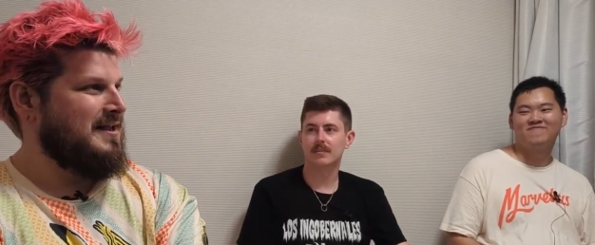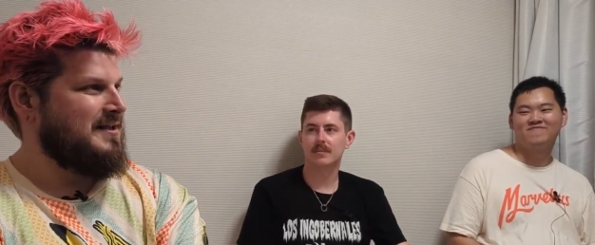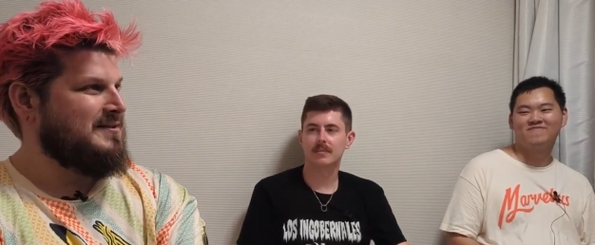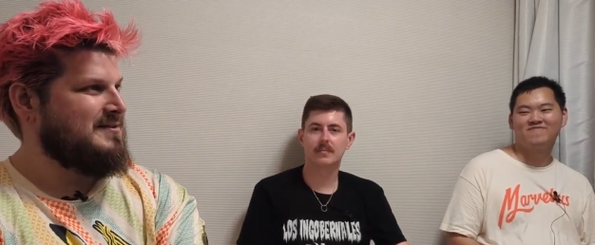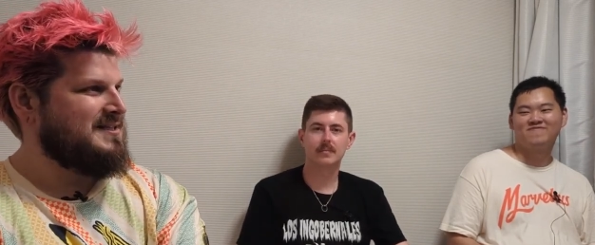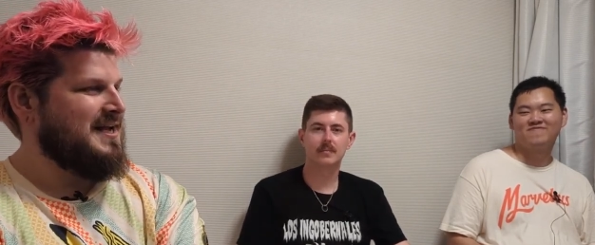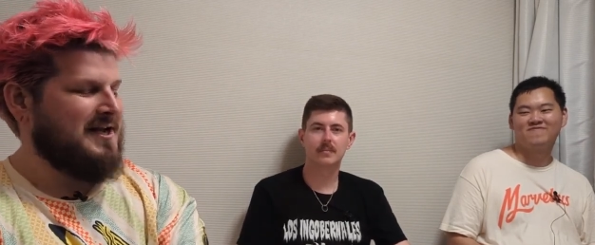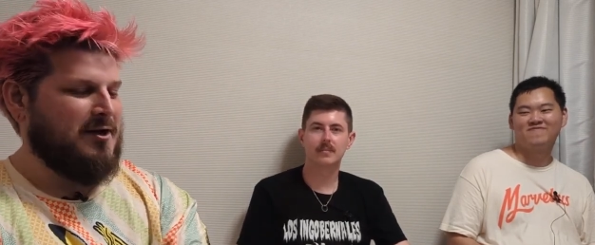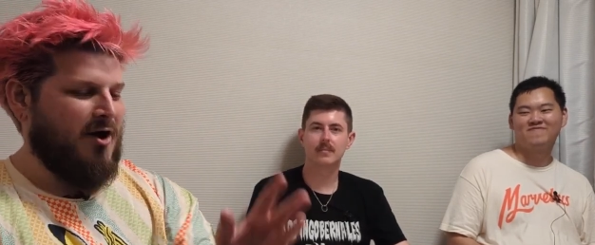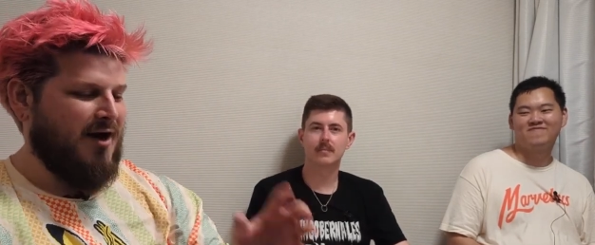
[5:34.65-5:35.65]
Speaker 1: it,
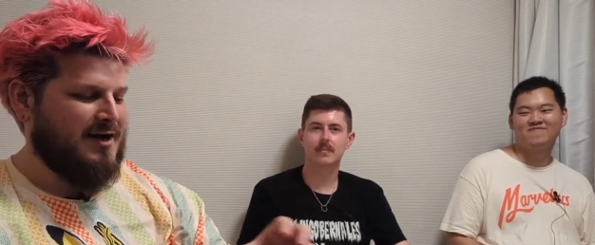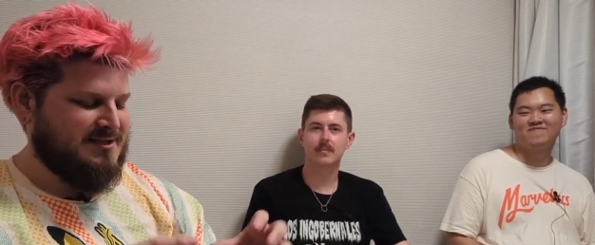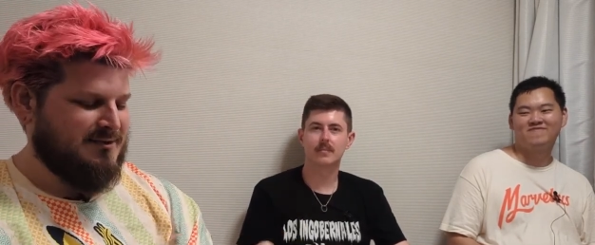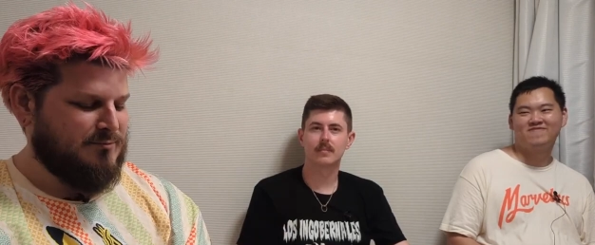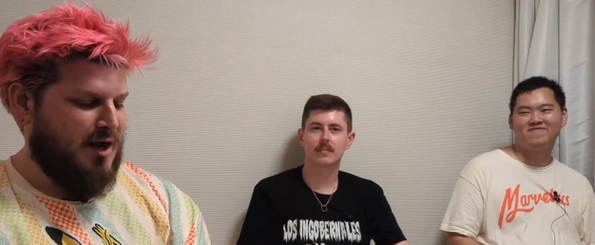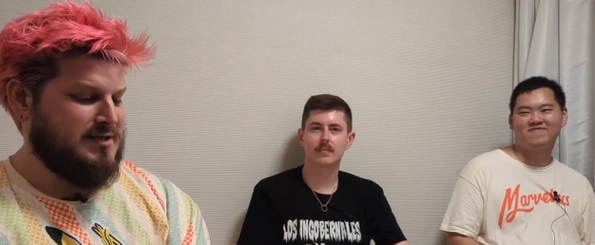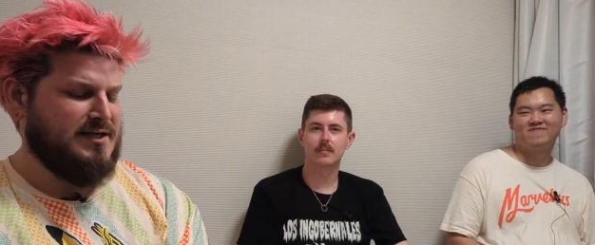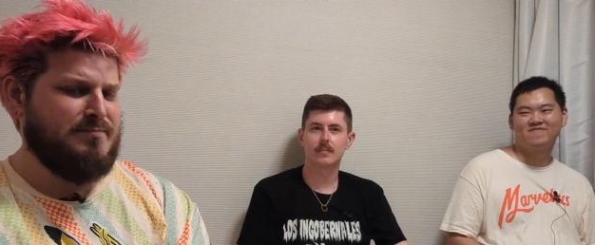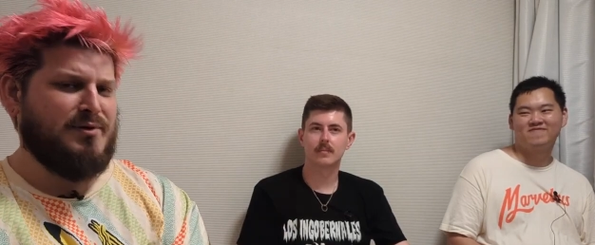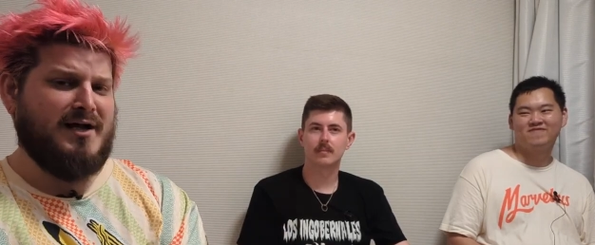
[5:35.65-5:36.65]
saying I didn't I
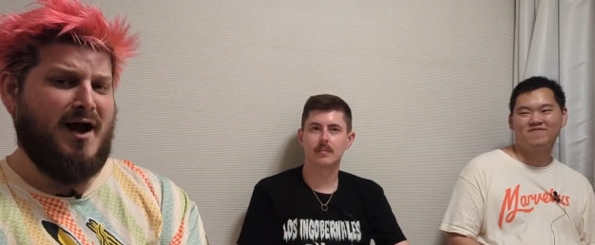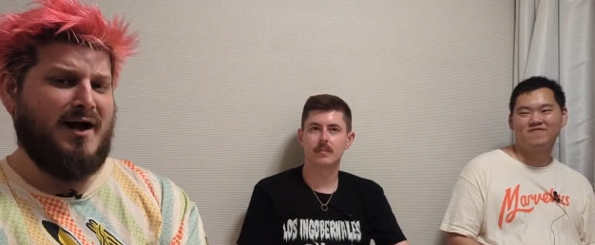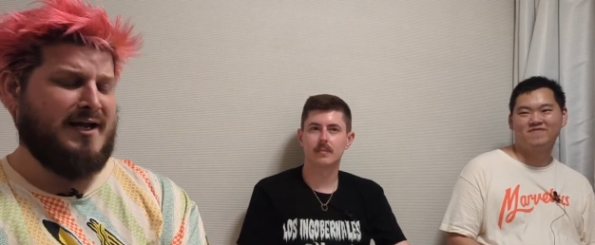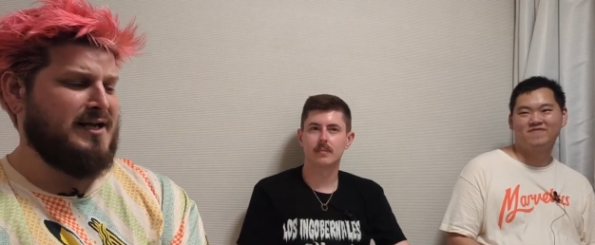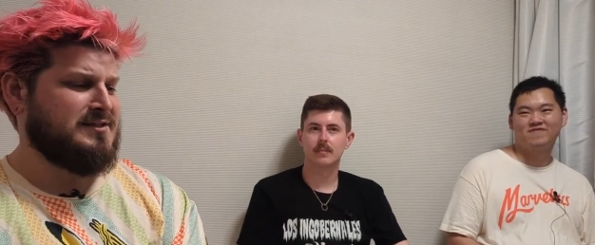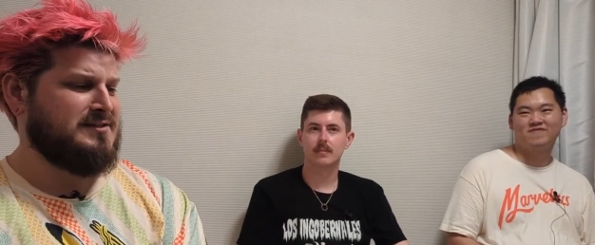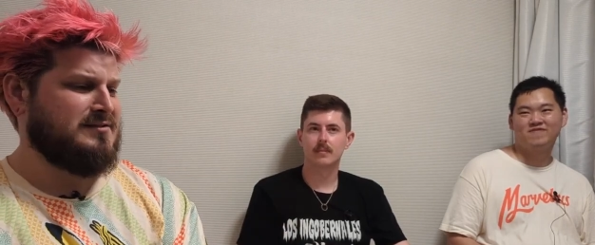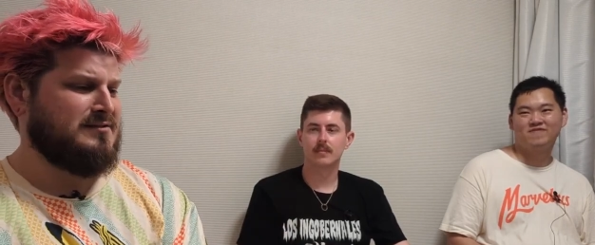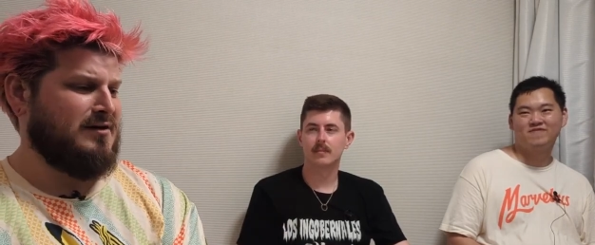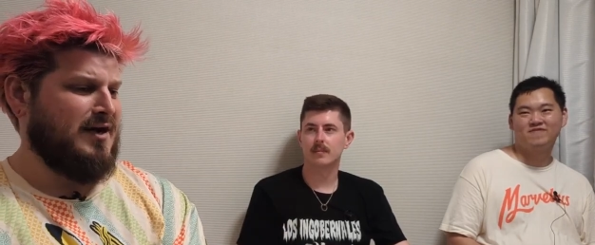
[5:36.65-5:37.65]
didn't play
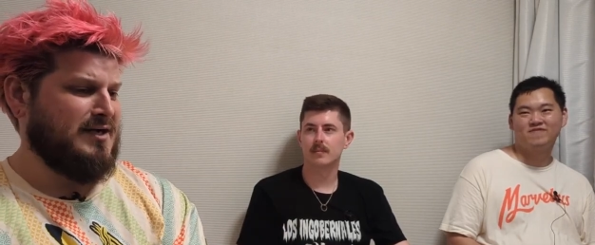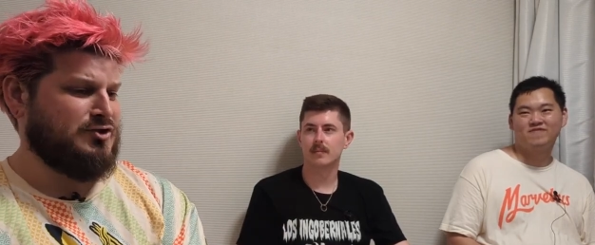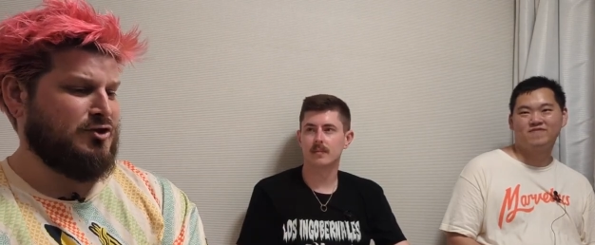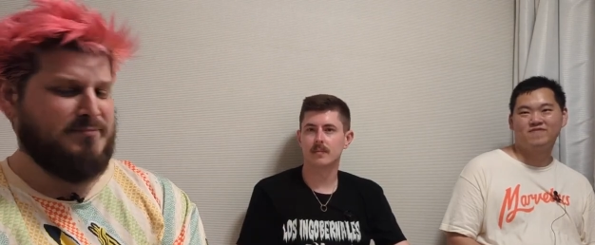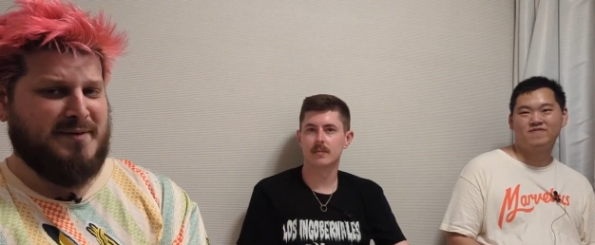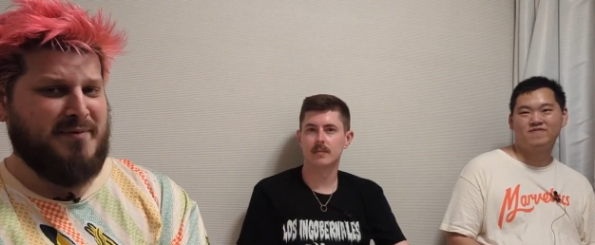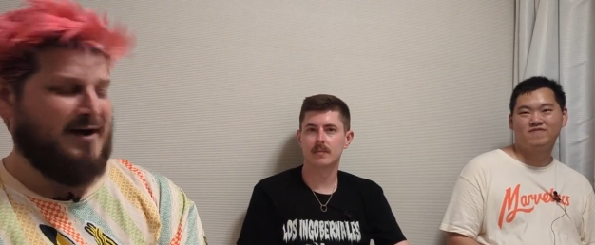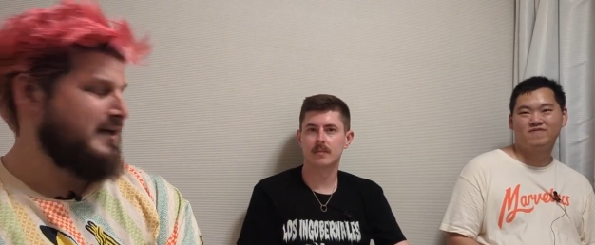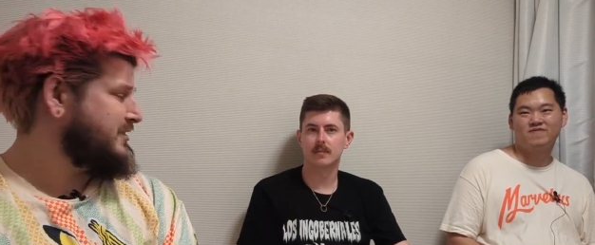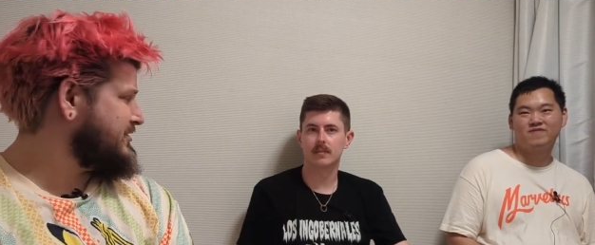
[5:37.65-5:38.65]
Arceus, I shouldn't be
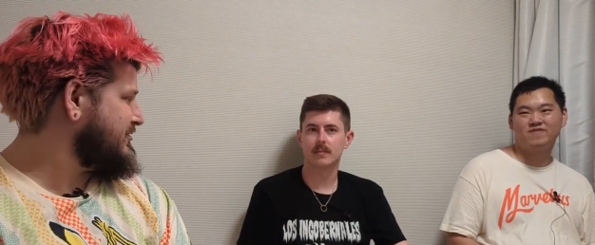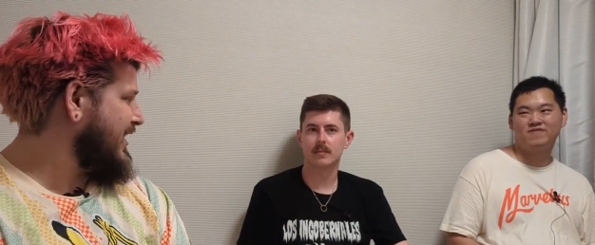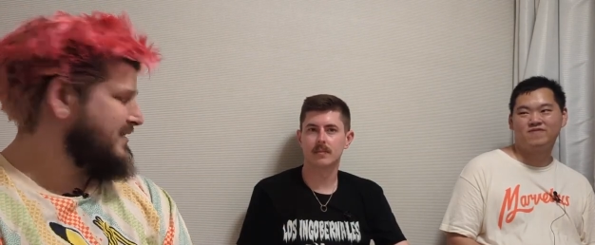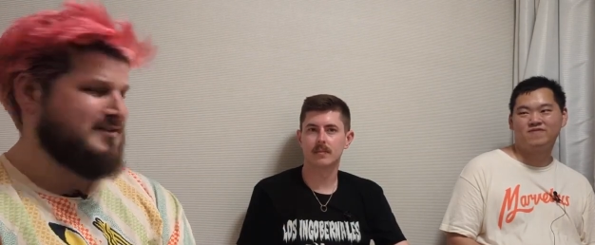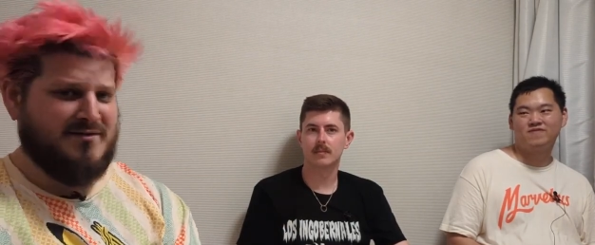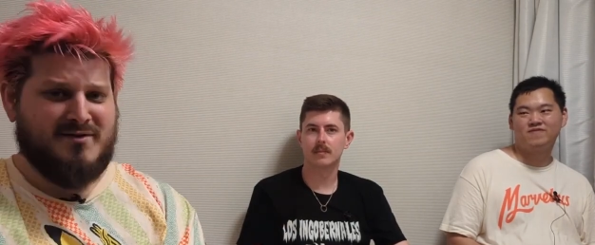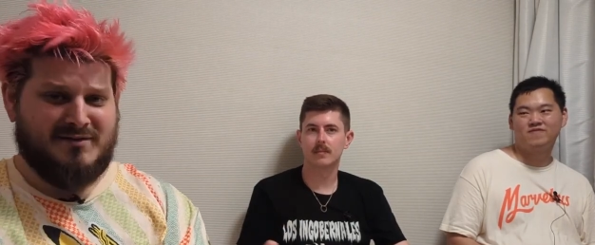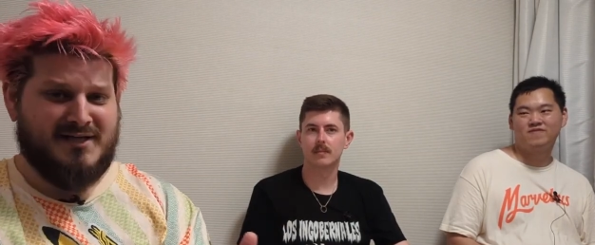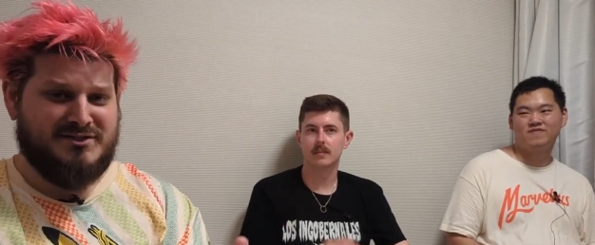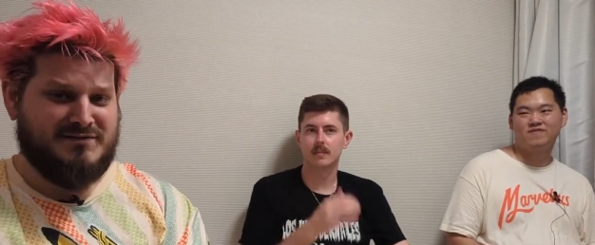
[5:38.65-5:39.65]
punished. Like so
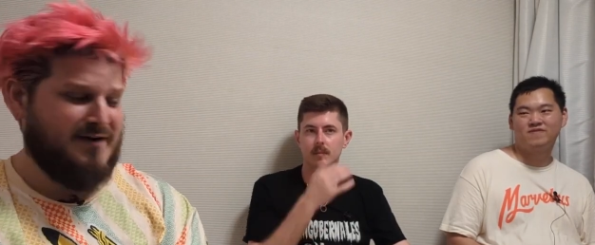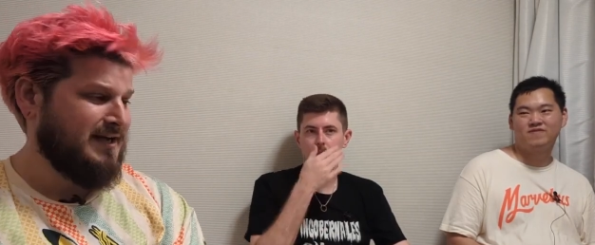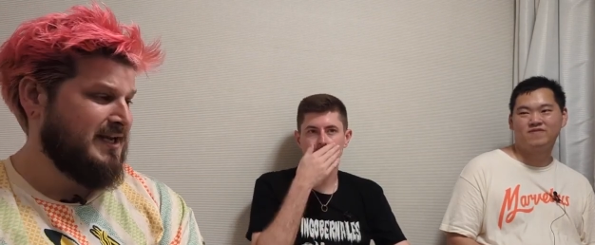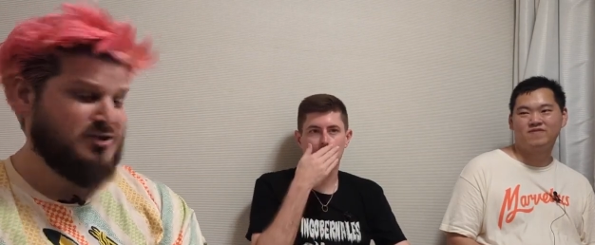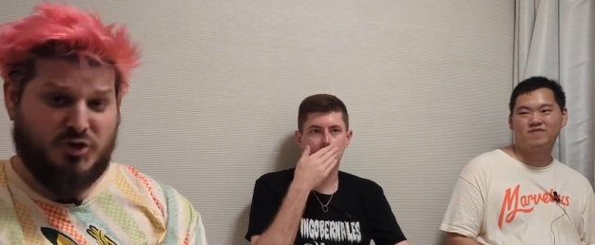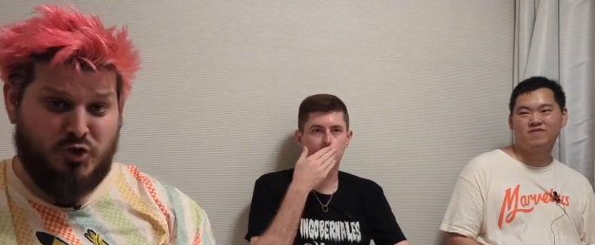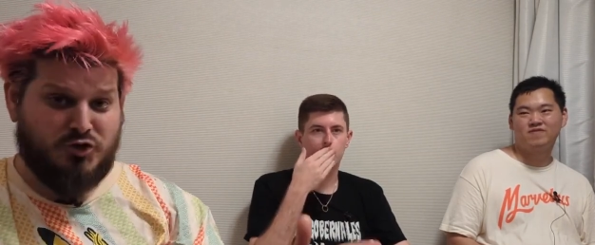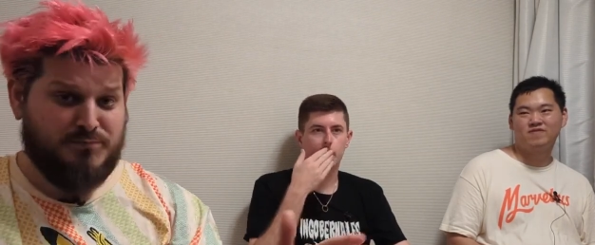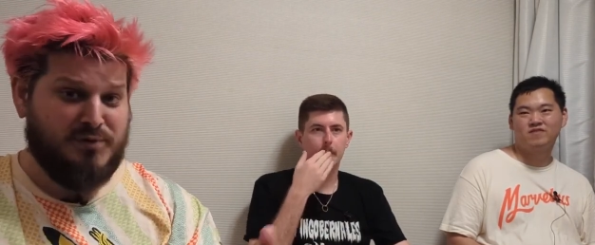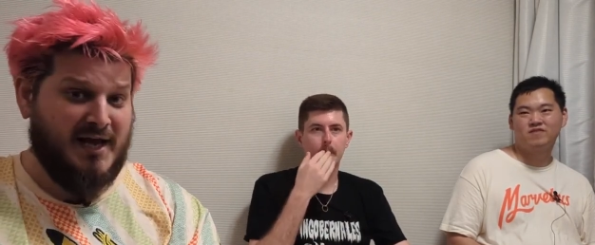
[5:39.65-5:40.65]
the Legends of Arceus, you
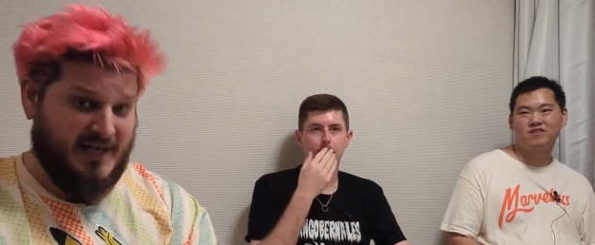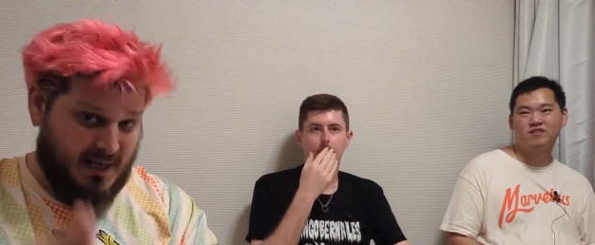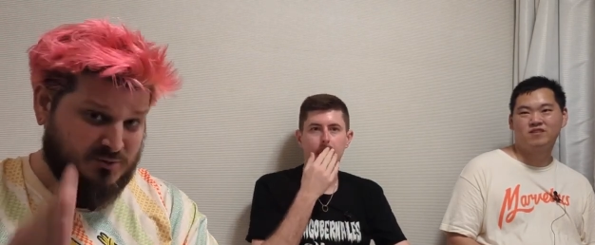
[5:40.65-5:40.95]
should play it.